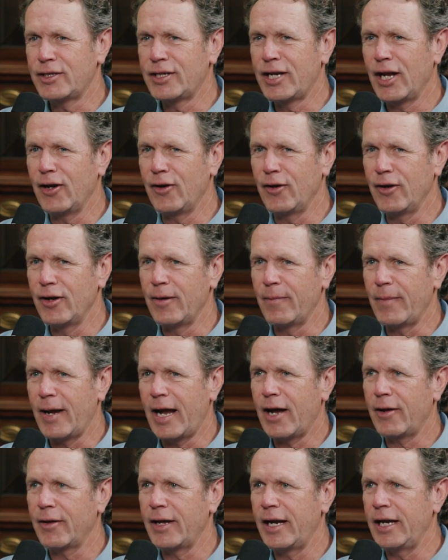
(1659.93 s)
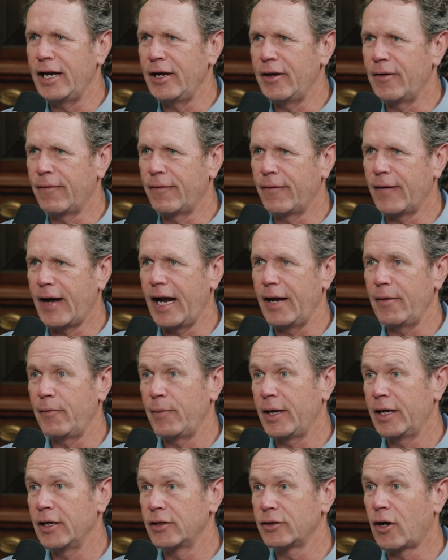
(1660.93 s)
telling them how they need to fight
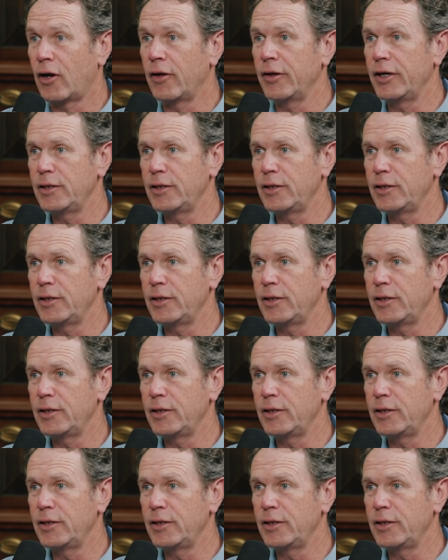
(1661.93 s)
because all